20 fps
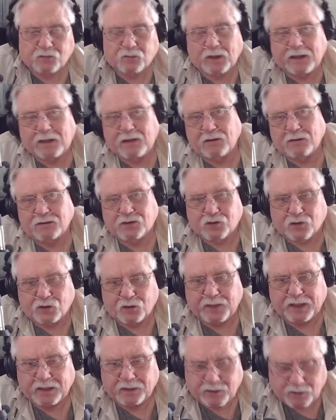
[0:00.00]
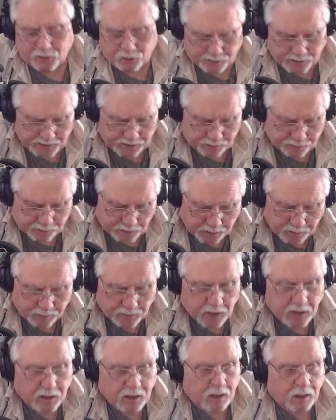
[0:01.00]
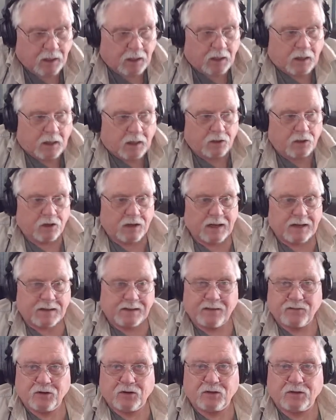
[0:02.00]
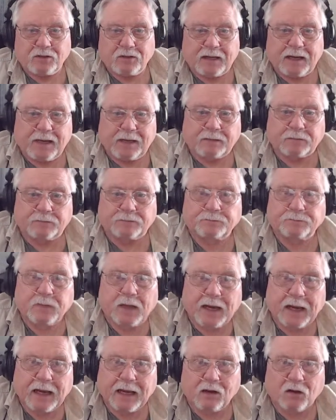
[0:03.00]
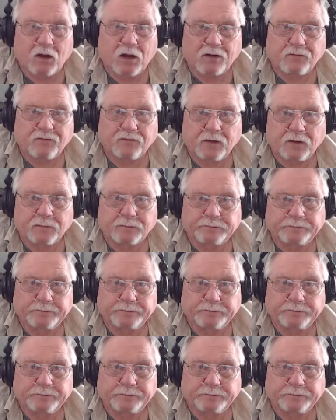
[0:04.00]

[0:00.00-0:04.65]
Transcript: Well, it's going to be another minute, but you guys have a good day. I had a lot of fun.